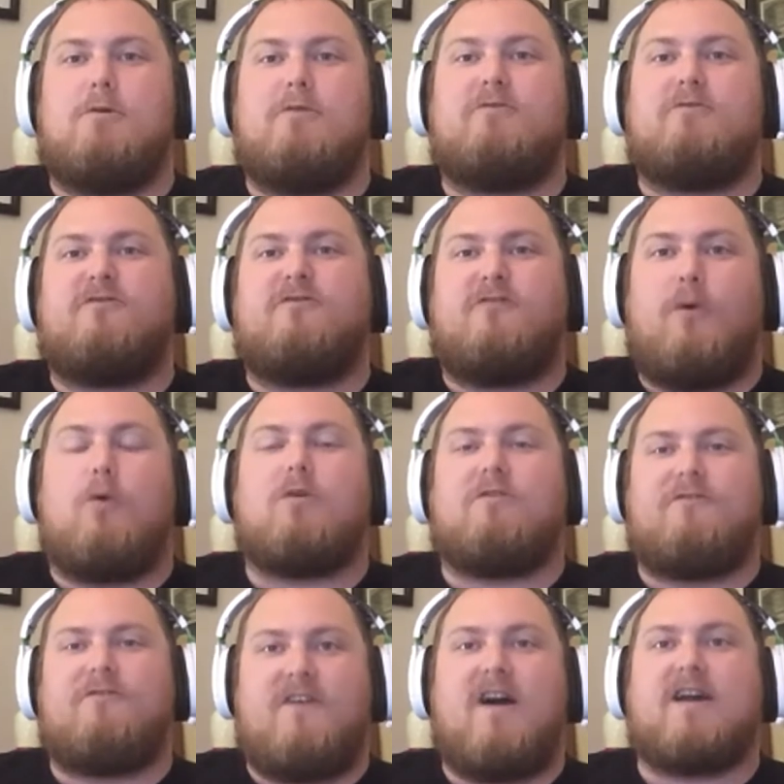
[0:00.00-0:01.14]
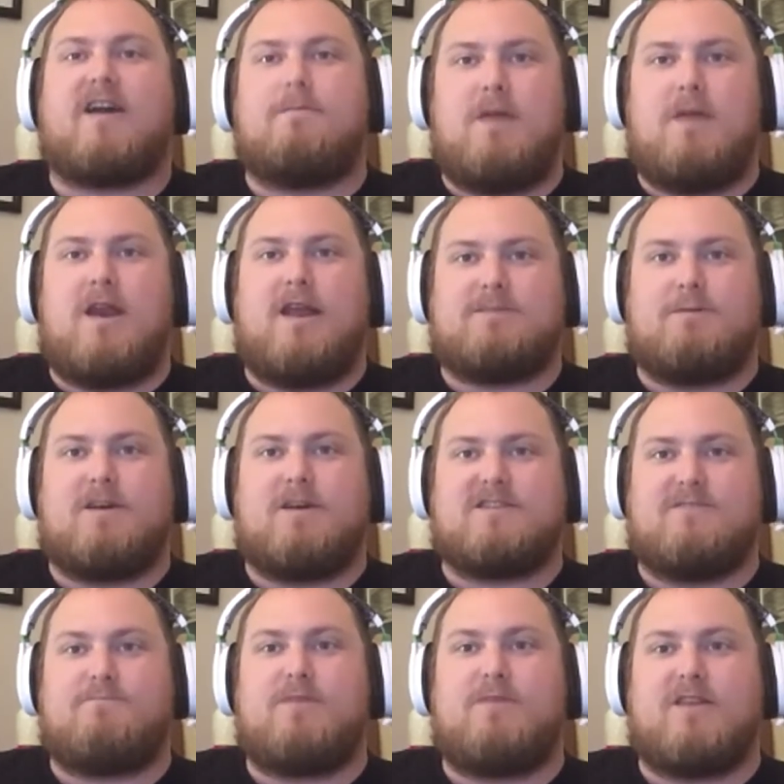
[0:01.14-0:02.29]
moved four fucking minutes because
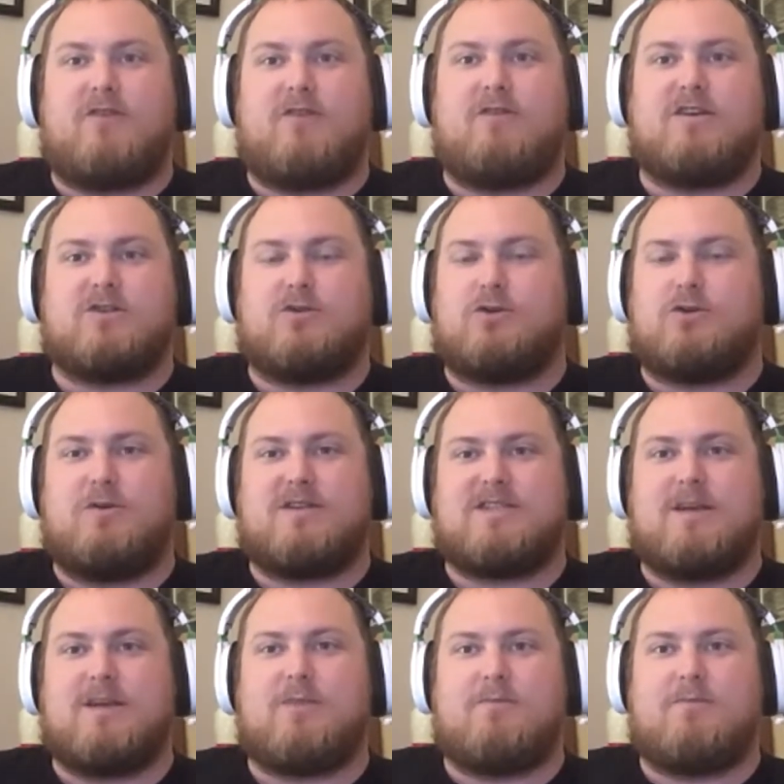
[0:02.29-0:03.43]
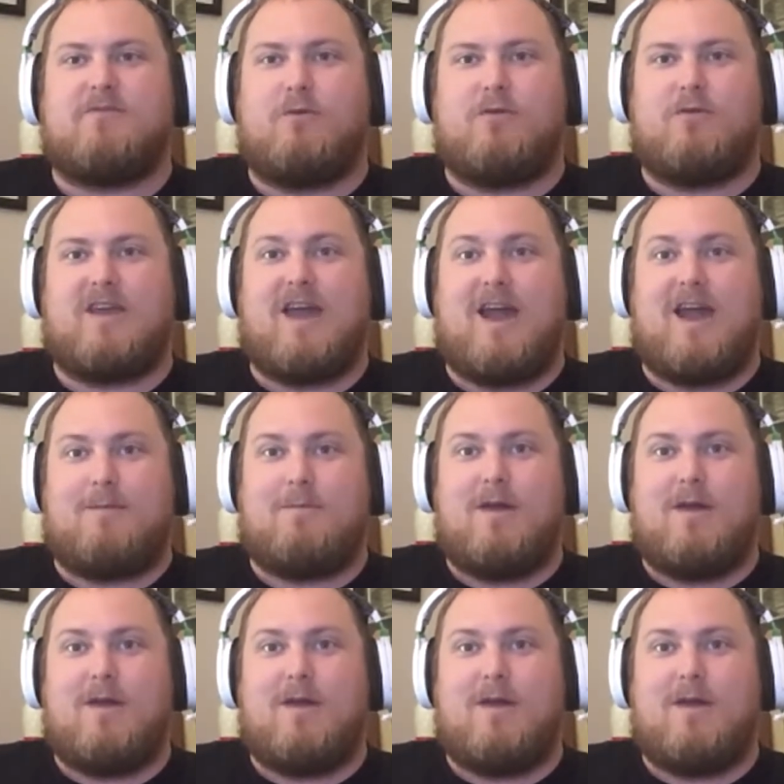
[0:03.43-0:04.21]
of Billy Crystal doing something before the game.